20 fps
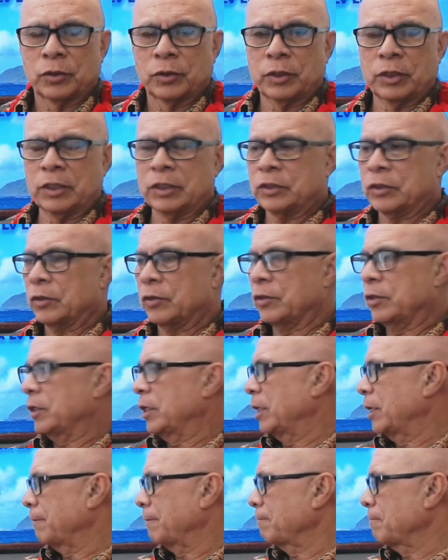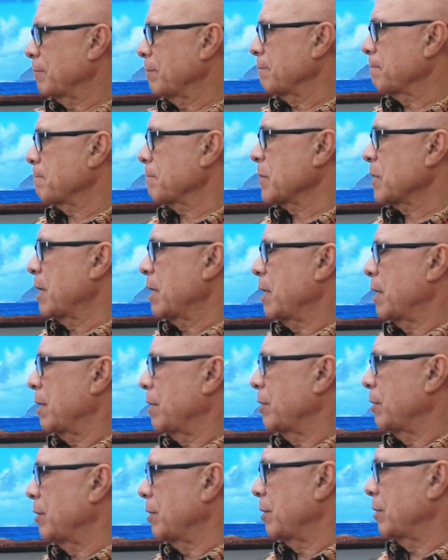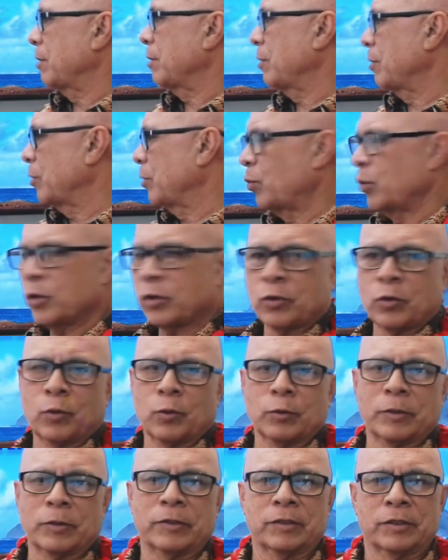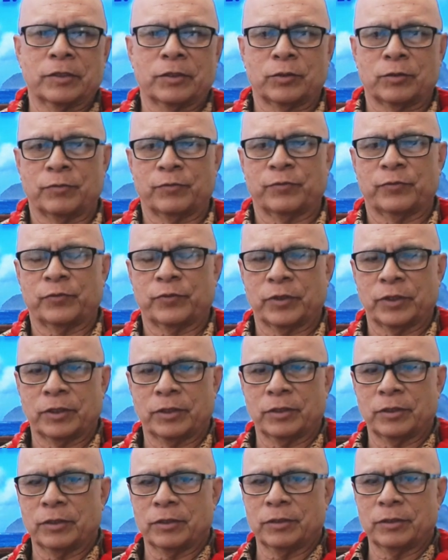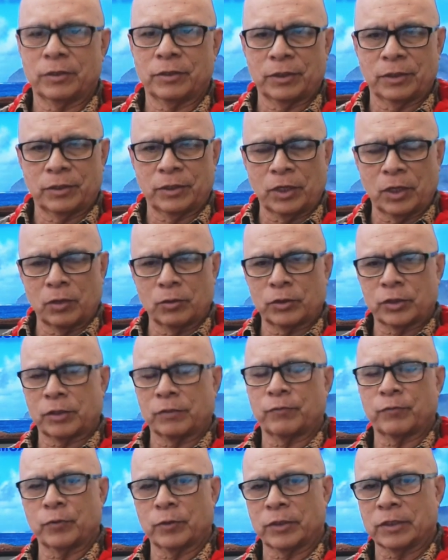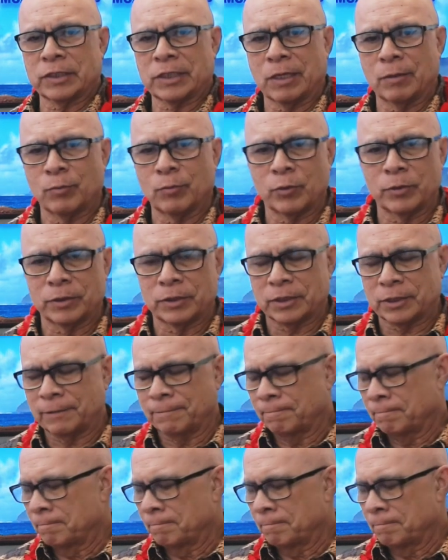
These are the workhorses of the ocean for the Samoans.